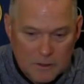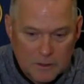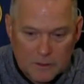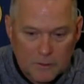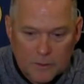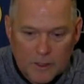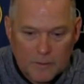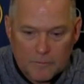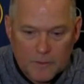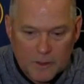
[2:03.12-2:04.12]
You
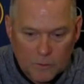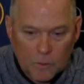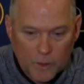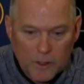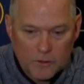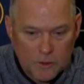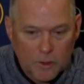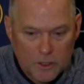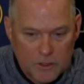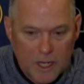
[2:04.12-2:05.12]
know, when we don't do
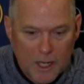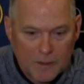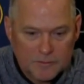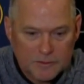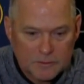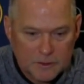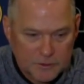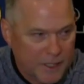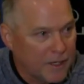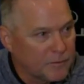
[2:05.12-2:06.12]
our jobs, there's
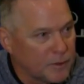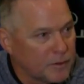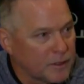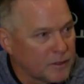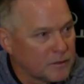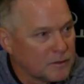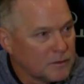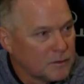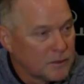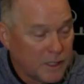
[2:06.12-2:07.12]
accountability.
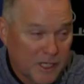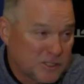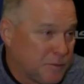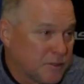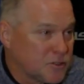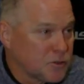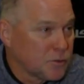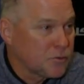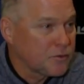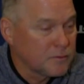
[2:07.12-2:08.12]
And I speak the
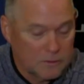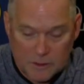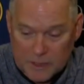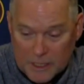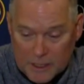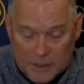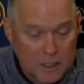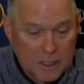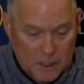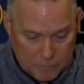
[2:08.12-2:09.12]
truth. And
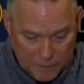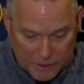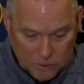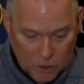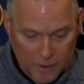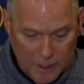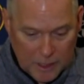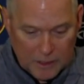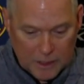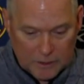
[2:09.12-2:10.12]
me calling
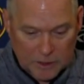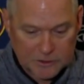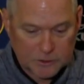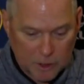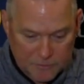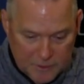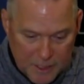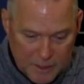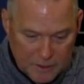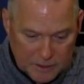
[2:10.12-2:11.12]
us soft
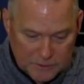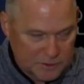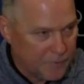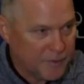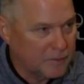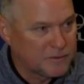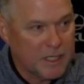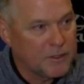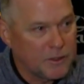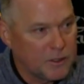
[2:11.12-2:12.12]
tonight isn't something I'm
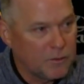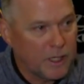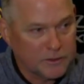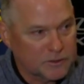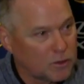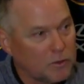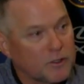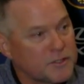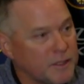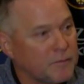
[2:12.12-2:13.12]
saying to you. I just told our
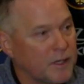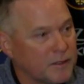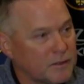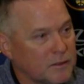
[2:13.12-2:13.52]
team that.